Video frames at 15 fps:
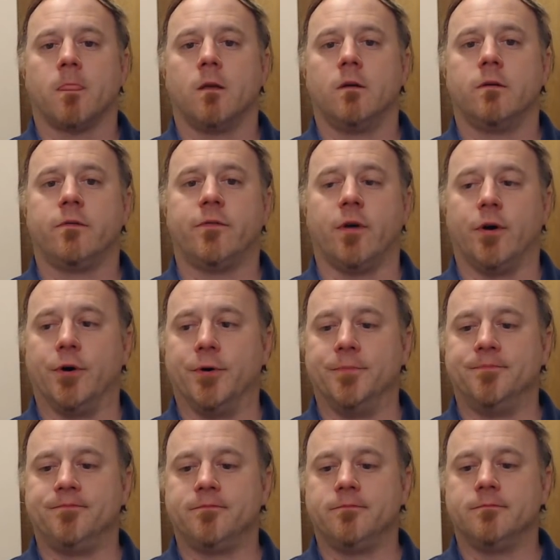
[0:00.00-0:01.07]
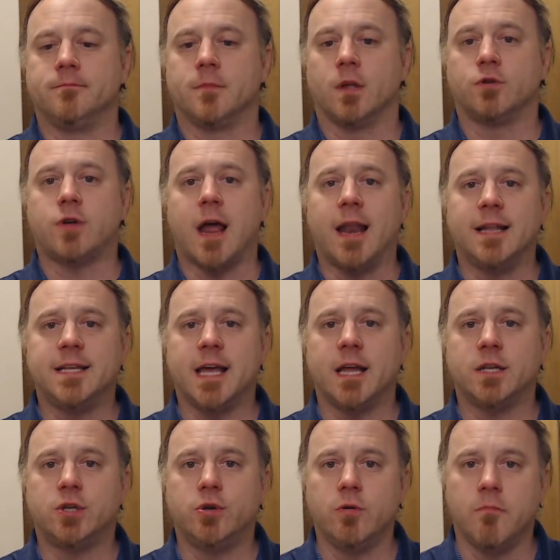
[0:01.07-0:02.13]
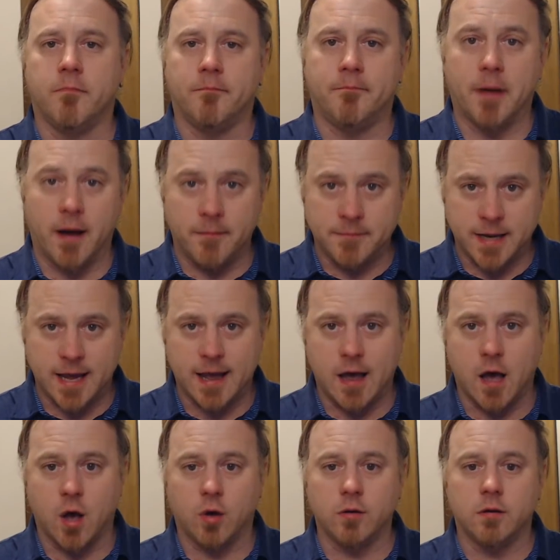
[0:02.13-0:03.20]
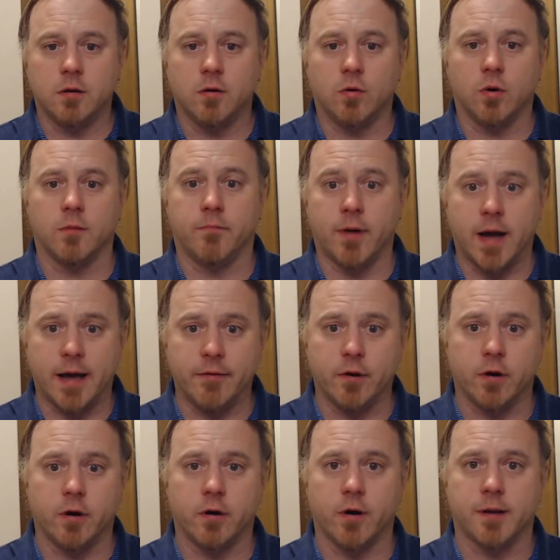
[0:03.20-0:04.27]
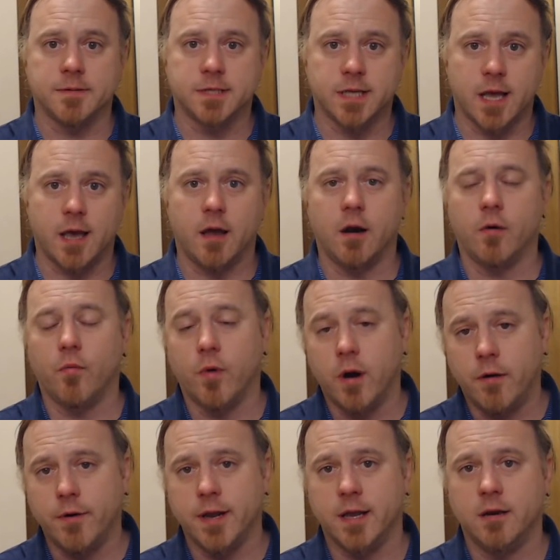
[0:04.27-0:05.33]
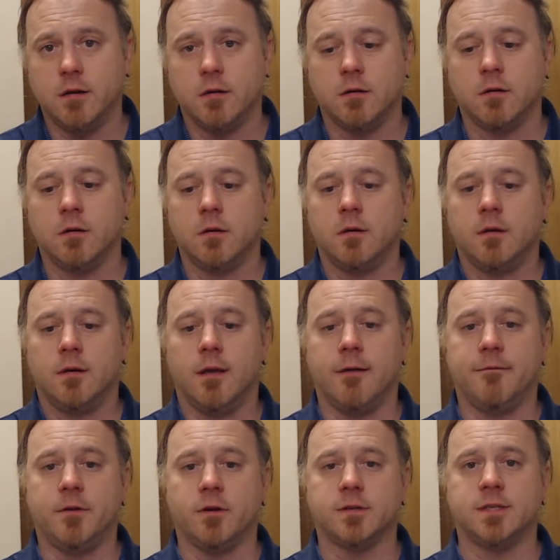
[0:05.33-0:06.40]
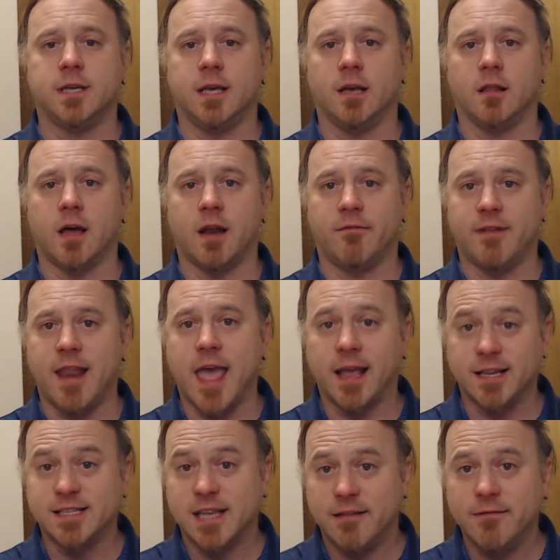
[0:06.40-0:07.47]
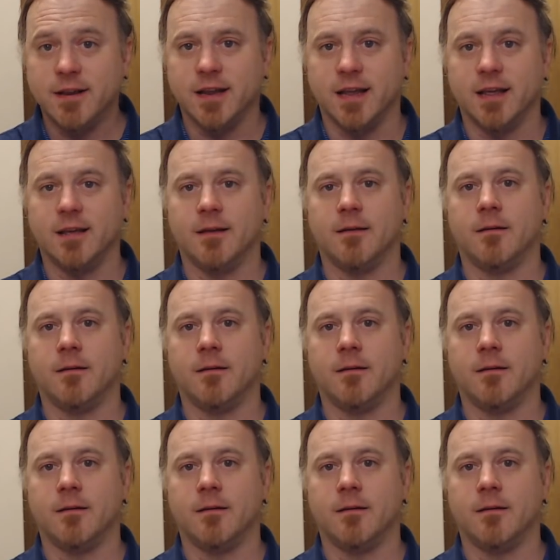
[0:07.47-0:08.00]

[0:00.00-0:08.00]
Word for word: So try not to get too bummed out or bothered or upset or worried if you're seeing a lot of negativity.